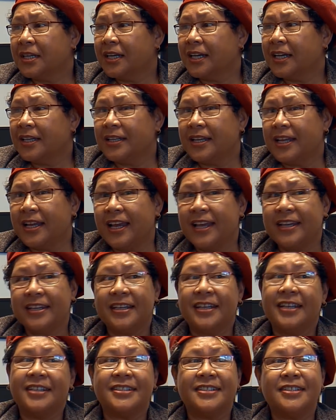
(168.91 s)
And, and
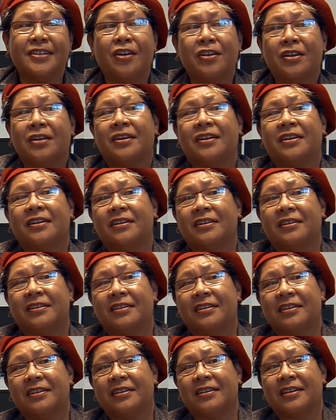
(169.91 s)
it's not a,
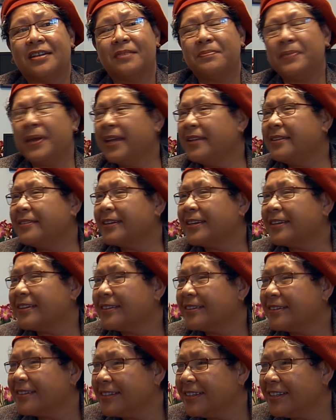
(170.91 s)
a bad thing,
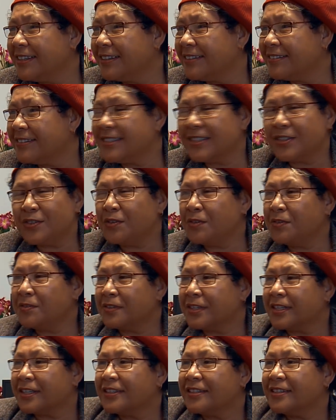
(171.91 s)
you know, it's a good thing.